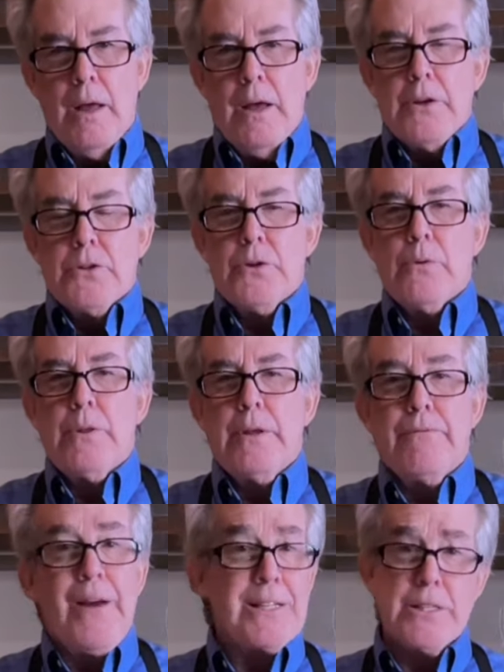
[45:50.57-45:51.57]
to the
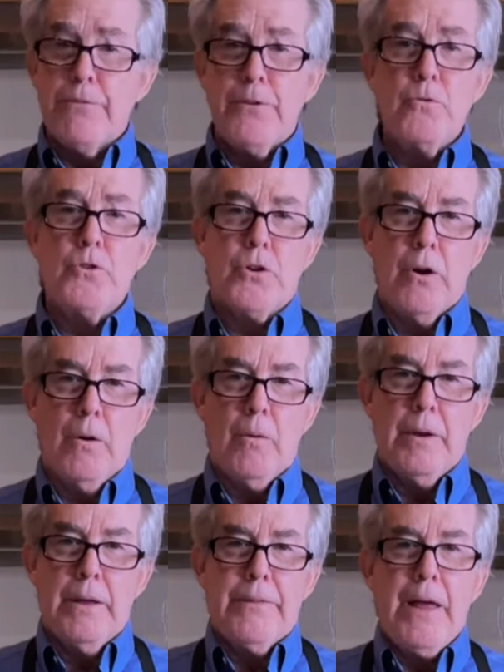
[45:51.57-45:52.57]
Fancy Food Show
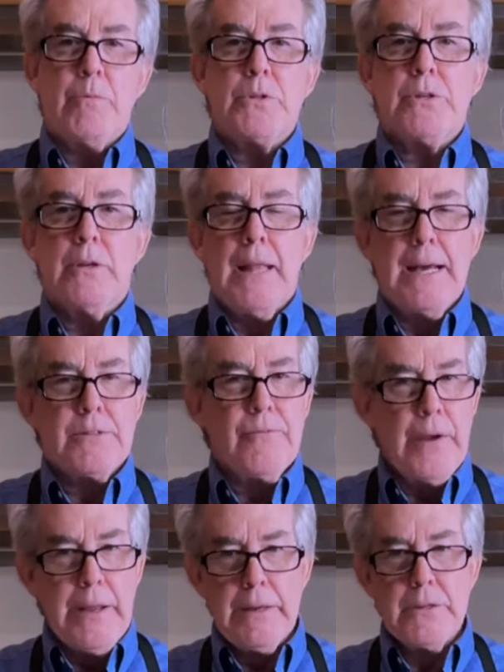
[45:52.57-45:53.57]
that was in Las
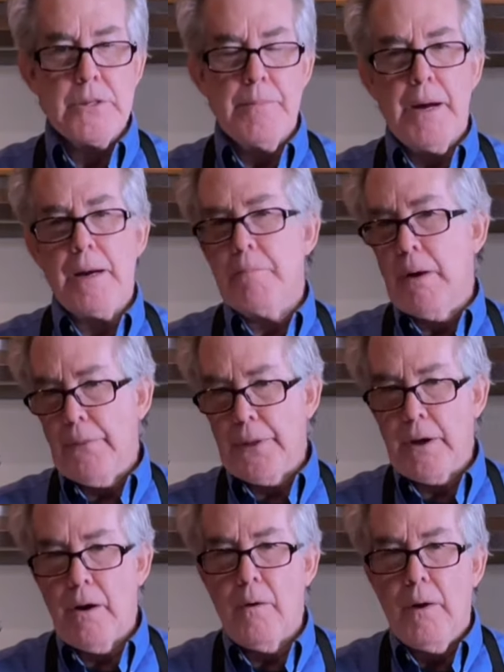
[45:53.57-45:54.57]
Vegas about a month
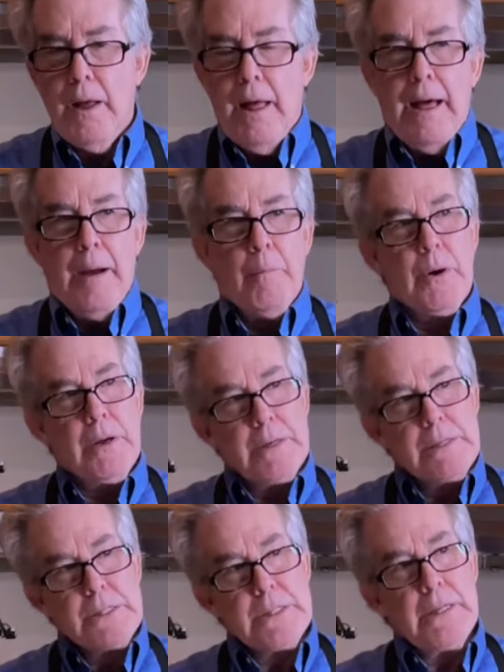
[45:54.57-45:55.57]
ago. And we're going to
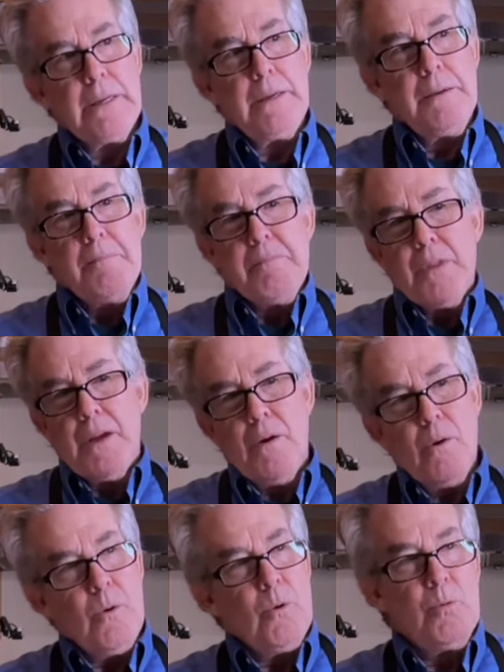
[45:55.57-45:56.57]
see,
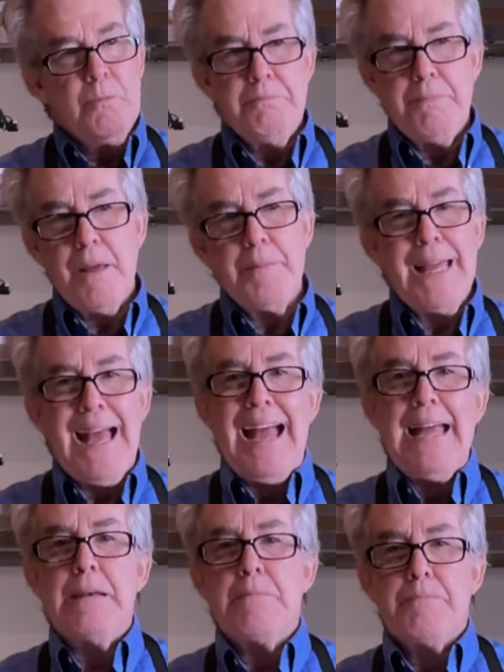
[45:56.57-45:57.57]
maybe
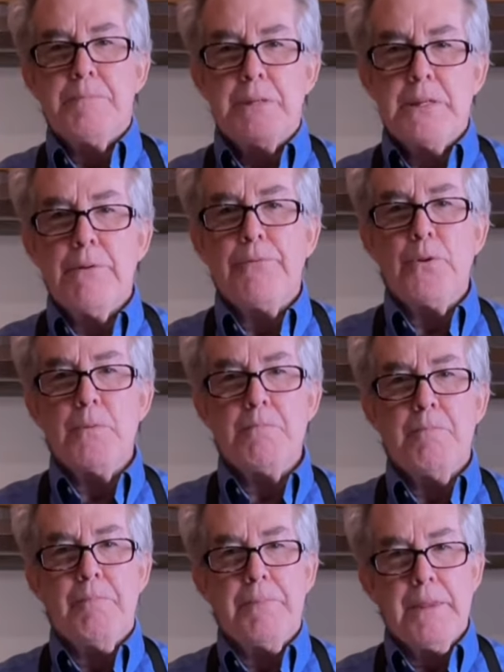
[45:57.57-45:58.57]
8 different
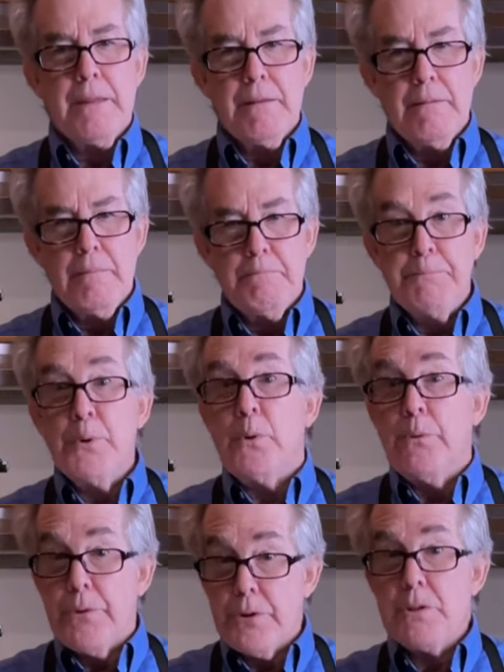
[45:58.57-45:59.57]

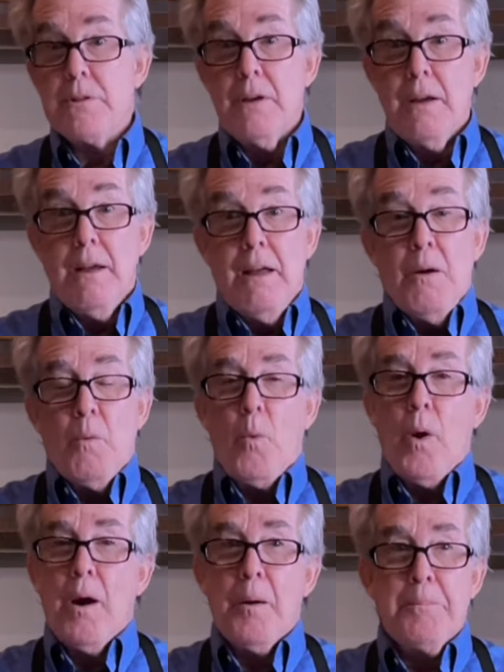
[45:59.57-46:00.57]
booths
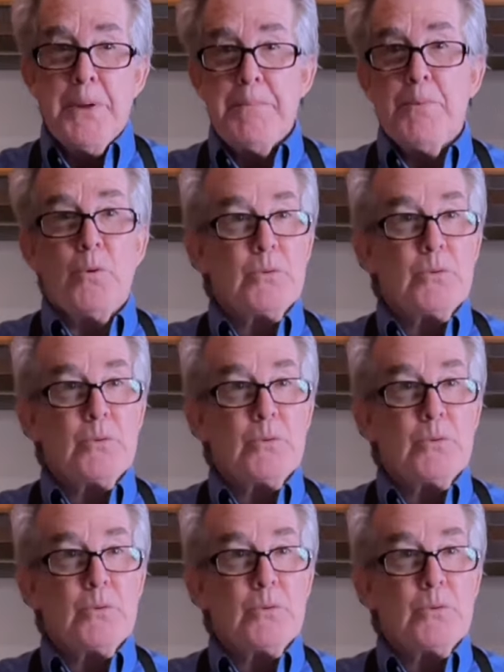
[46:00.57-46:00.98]
where people